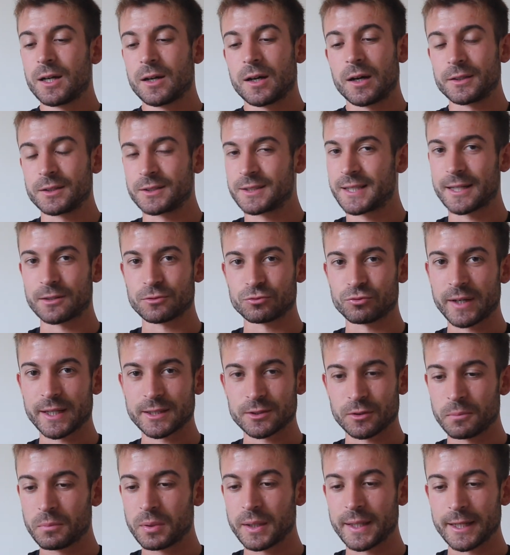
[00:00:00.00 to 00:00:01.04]
I just had a rest
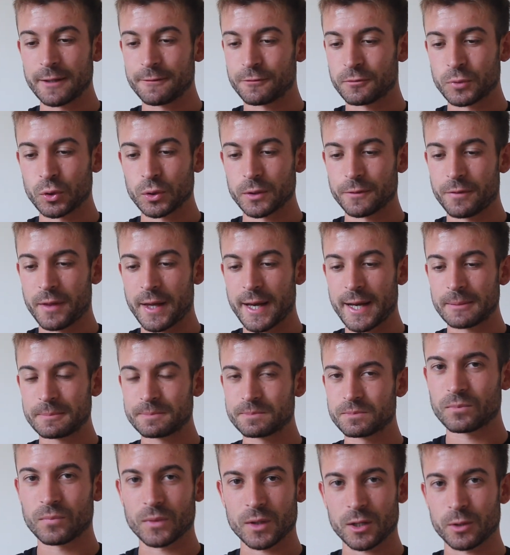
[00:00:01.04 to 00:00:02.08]
completely from all of that.
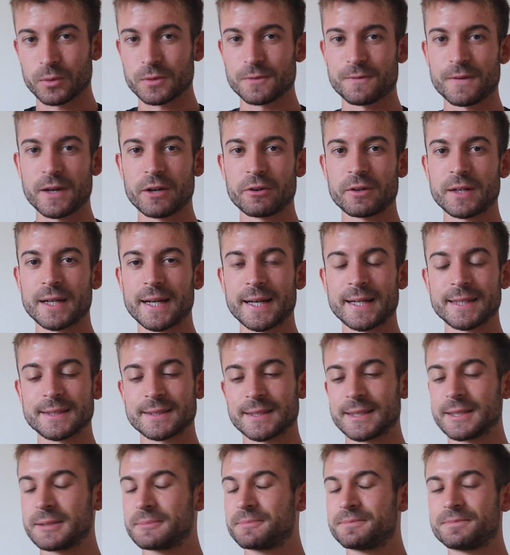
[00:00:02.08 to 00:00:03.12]
I was very
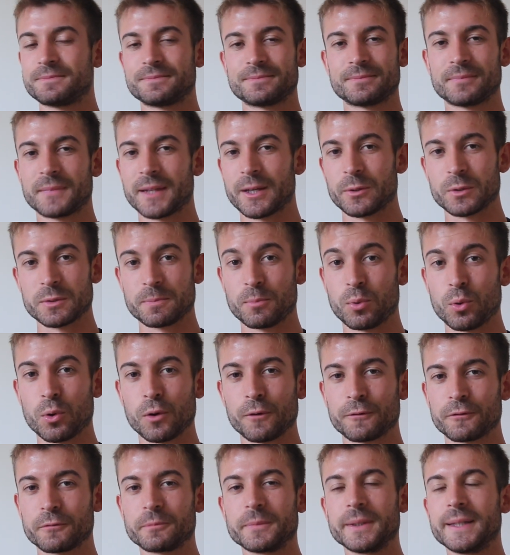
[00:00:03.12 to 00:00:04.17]
lazy. It was poor
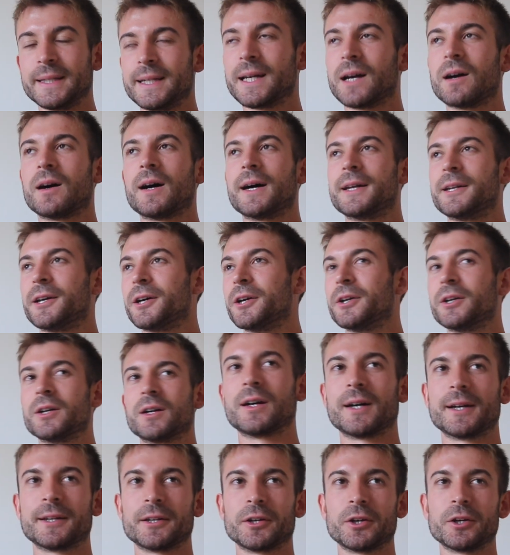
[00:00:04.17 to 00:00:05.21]
from me. I know,
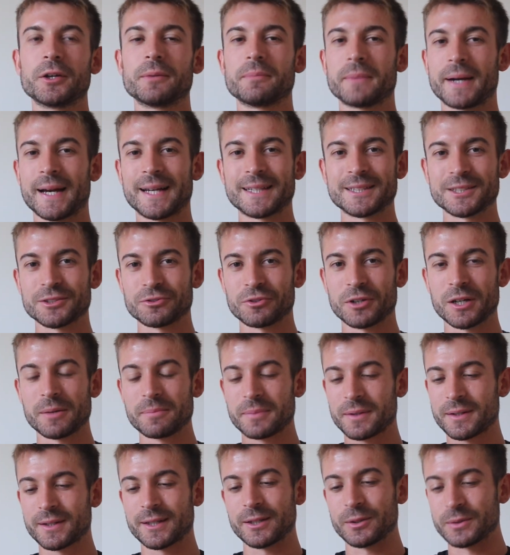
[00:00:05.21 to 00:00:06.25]
my hands are up.
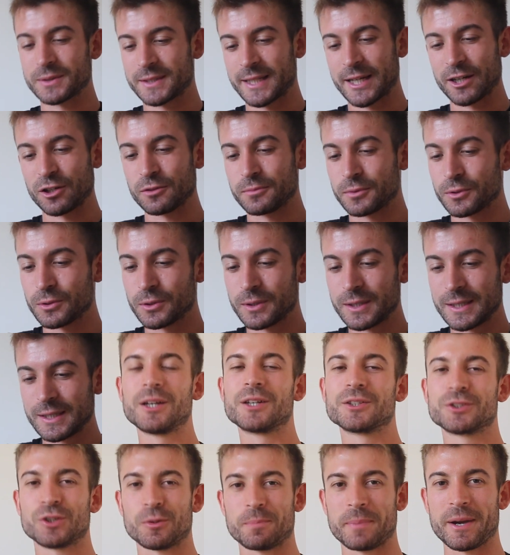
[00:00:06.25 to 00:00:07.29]
It was terrible.
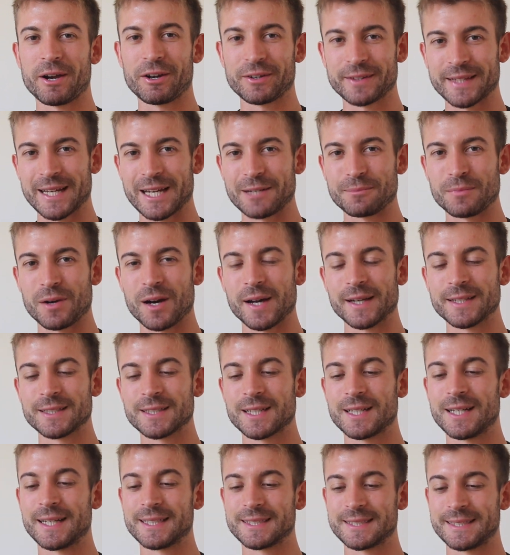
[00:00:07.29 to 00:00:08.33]
So bearing that in mind,
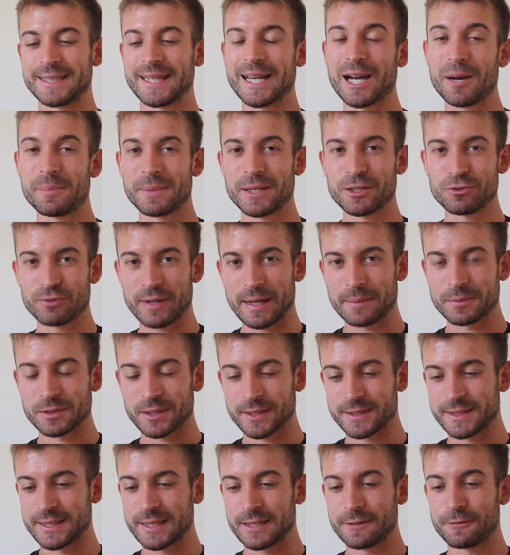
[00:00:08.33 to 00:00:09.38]
let's see how many reps I
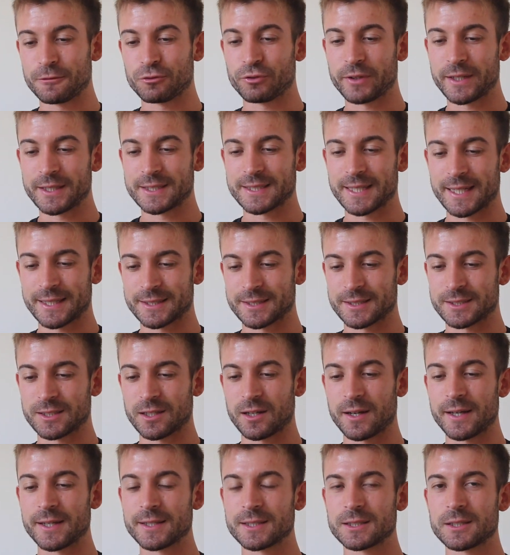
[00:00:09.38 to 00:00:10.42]
did for each
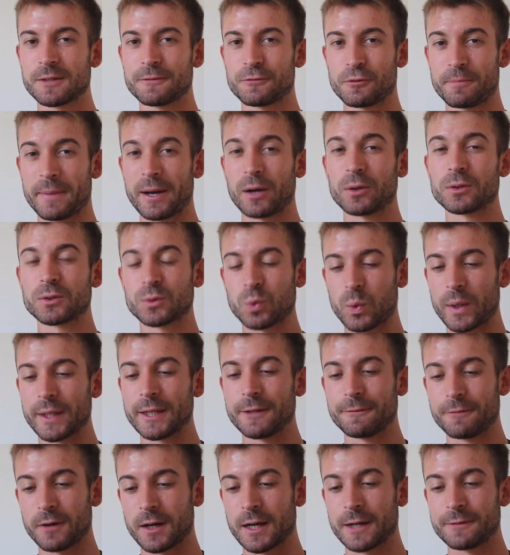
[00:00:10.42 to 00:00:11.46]
exercise for about
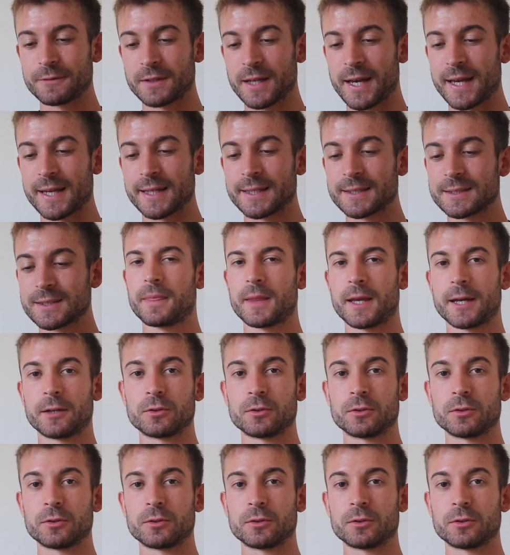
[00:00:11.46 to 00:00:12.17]
25 days.